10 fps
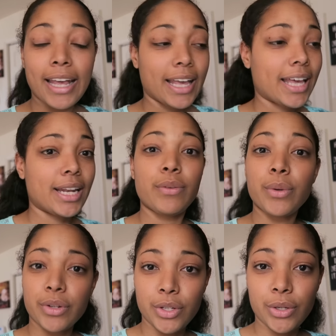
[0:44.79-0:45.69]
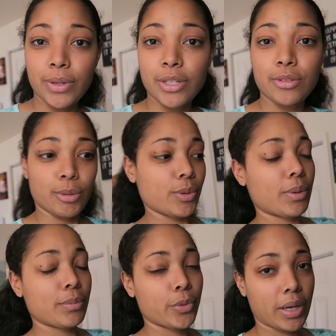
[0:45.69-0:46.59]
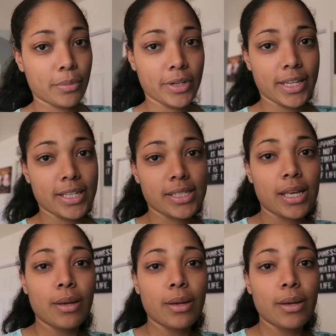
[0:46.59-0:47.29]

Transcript: And if you're new and you don't know what Blue Apron is,